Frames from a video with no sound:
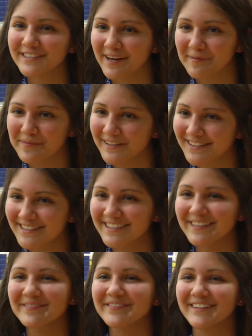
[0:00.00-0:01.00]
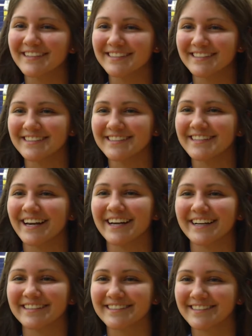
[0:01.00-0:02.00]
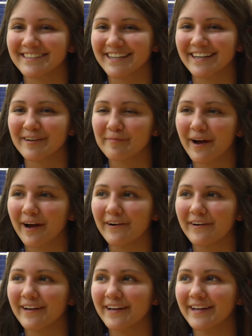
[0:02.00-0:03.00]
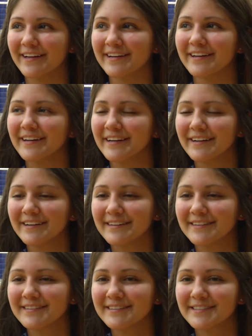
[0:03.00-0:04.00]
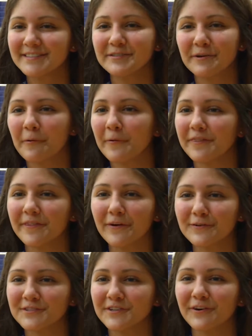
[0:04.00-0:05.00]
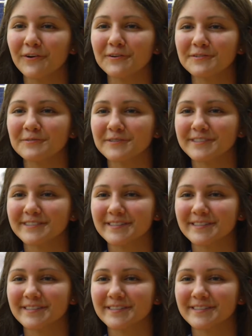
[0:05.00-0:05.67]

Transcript: championship is insane to think about and to do it with those girls was